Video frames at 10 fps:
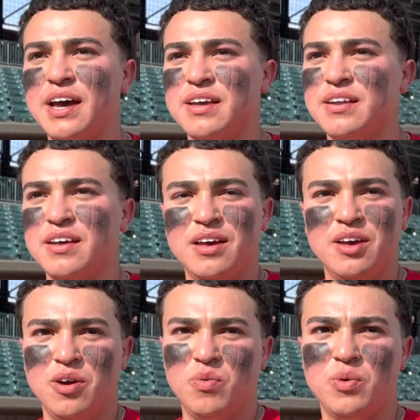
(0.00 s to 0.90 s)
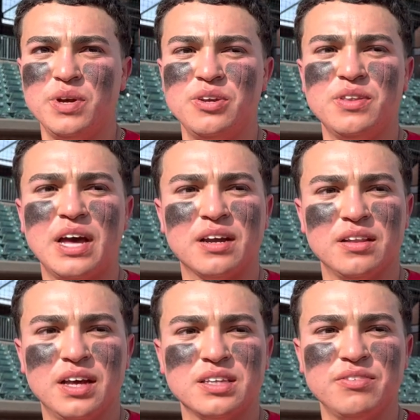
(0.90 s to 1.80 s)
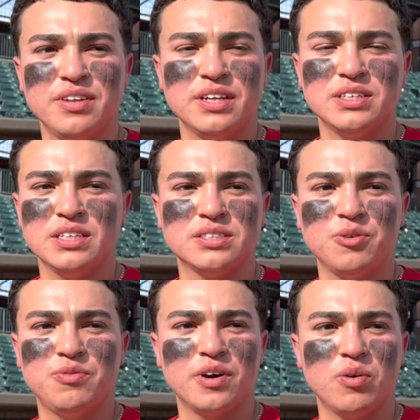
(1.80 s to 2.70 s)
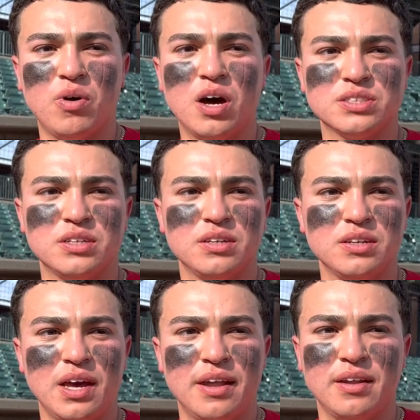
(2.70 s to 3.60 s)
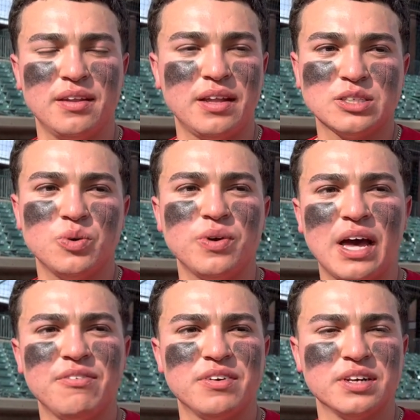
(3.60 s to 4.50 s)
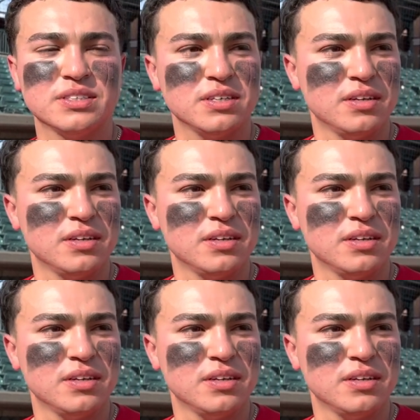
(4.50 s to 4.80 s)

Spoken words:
And when we do that collectively, it's so fun to watch, and that's what we have in us.